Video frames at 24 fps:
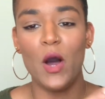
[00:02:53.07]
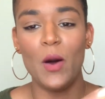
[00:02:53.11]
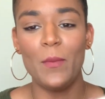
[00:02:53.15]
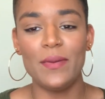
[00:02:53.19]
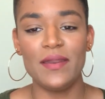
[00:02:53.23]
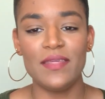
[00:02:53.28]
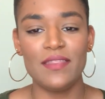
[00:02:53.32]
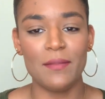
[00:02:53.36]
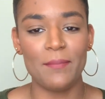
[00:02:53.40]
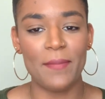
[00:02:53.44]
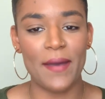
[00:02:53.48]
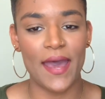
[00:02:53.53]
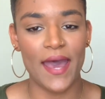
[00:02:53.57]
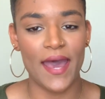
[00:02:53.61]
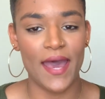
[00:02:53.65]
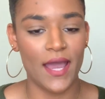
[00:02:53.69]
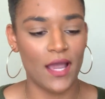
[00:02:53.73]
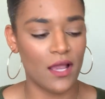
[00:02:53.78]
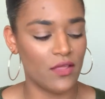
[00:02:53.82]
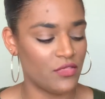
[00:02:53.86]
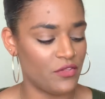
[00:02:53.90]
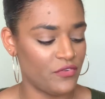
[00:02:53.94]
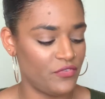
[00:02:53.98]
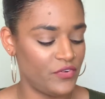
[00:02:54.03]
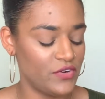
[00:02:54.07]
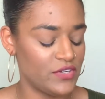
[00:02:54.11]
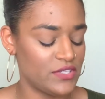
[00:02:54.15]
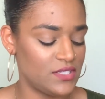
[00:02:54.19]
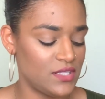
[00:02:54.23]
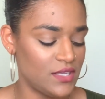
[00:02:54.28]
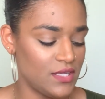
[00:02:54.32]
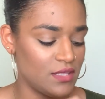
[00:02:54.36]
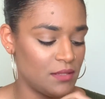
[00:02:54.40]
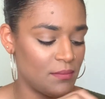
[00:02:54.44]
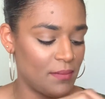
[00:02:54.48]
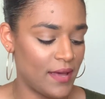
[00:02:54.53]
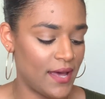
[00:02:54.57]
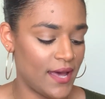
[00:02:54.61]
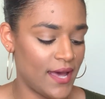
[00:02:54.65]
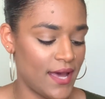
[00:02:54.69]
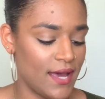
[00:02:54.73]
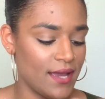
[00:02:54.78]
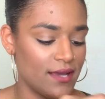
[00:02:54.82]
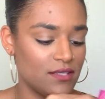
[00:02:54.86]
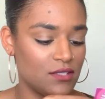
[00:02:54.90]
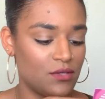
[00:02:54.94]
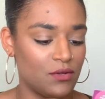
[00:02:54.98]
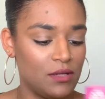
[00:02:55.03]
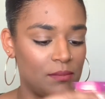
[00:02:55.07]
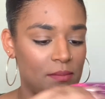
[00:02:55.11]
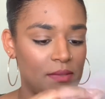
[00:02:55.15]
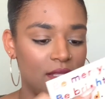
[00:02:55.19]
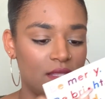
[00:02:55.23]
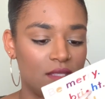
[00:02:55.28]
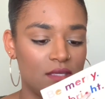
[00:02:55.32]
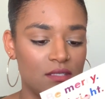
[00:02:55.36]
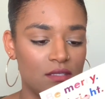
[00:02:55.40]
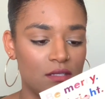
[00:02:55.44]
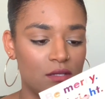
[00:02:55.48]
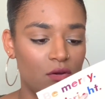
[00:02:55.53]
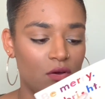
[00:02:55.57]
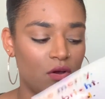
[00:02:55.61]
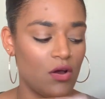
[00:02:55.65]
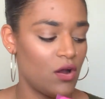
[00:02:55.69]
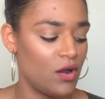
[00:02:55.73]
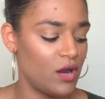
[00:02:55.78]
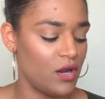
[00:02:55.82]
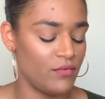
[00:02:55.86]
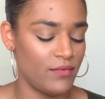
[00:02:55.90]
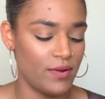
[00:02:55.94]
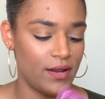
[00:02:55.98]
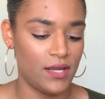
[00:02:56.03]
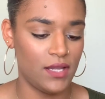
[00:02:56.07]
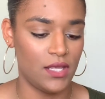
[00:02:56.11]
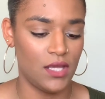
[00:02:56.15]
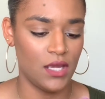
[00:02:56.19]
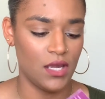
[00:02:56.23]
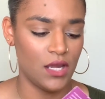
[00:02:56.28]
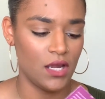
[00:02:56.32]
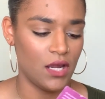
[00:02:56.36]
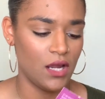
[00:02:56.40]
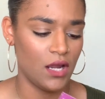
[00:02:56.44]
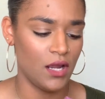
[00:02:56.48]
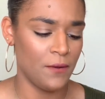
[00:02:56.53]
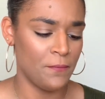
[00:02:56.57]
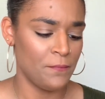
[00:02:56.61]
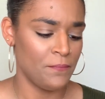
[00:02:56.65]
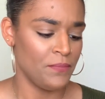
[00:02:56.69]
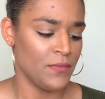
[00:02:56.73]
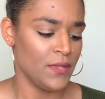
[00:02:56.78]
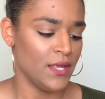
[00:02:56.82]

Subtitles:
opening the bag, the first thing in the bag is going to be this little card right here.